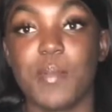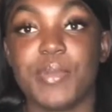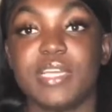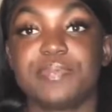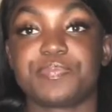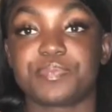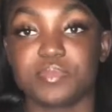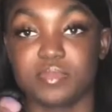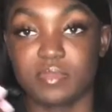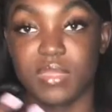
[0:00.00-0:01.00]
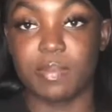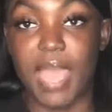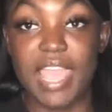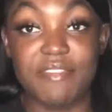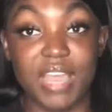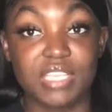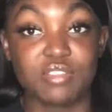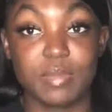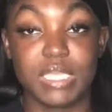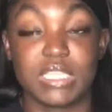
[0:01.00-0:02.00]
But my advice
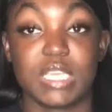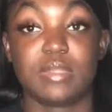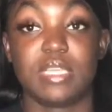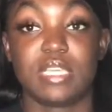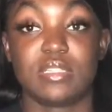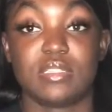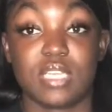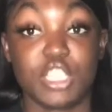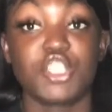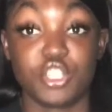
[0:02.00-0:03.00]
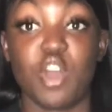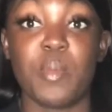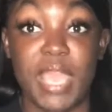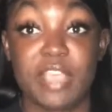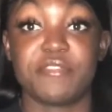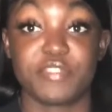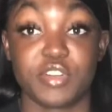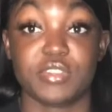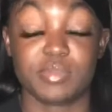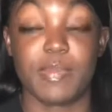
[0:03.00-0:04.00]
would be to to get your domain
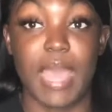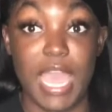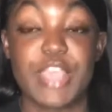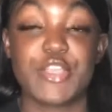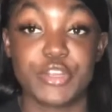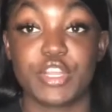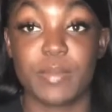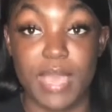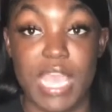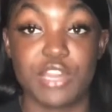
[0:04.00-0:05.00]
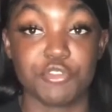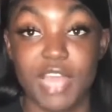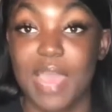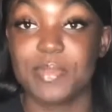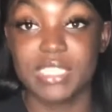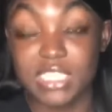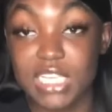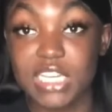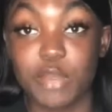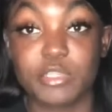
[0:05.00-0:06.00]
first. Buy your domain. Do not be
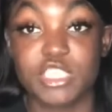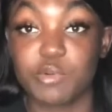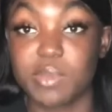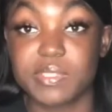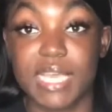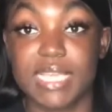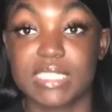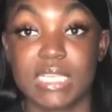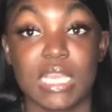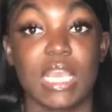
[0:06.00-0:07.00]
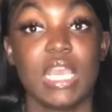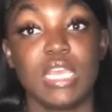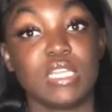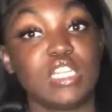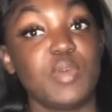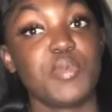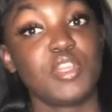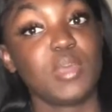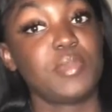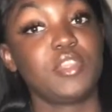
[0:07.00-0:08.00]
sitting there with your website saying w
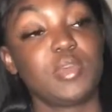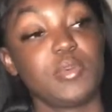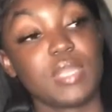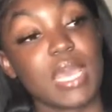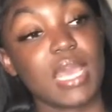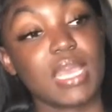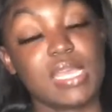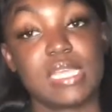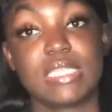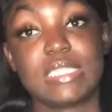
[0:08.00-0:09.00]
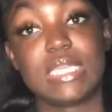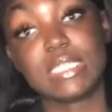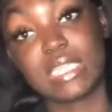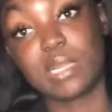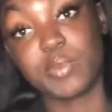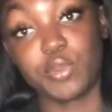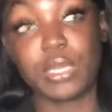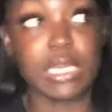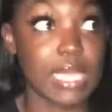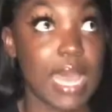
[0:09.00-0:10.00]
w w dot cinn city
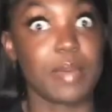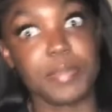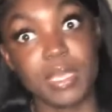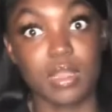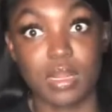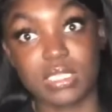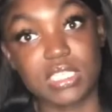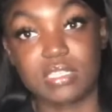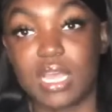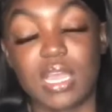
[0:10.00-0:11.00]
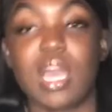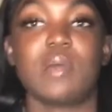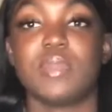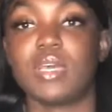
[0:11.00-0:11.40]
beauty dot big cartel dot com.